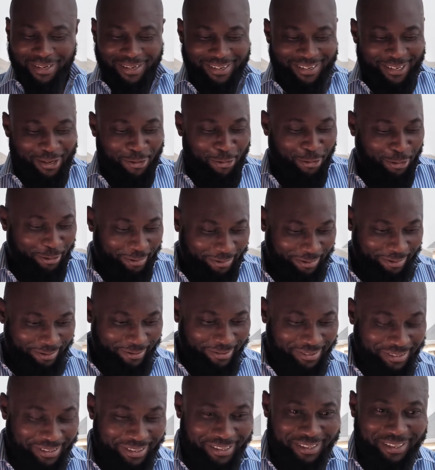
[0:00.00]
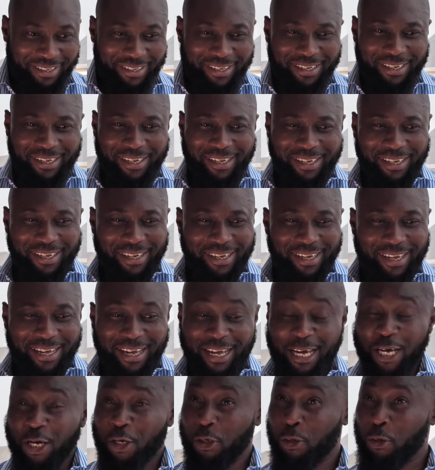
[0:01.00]
Love?
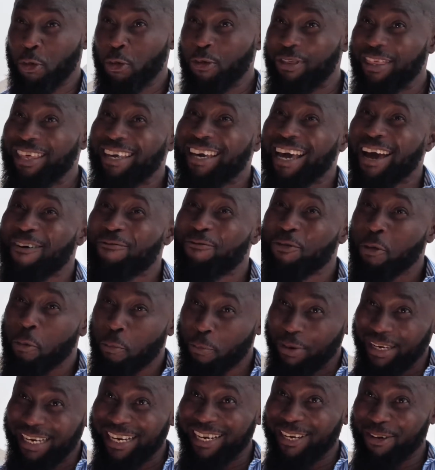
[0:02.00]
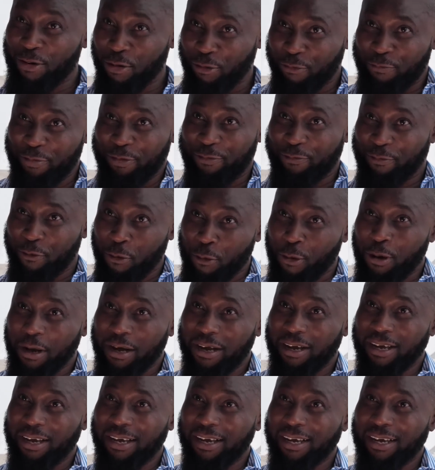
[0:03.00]
You think I've not been in love before?